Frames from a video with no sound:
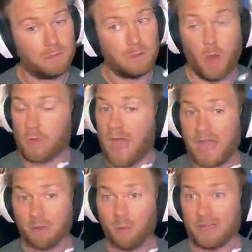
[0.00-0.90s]

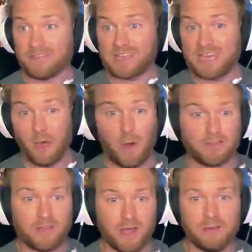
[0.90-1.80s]
Okay, we get the kill. Well
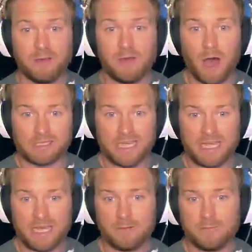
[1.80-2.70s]
done. I'll take it.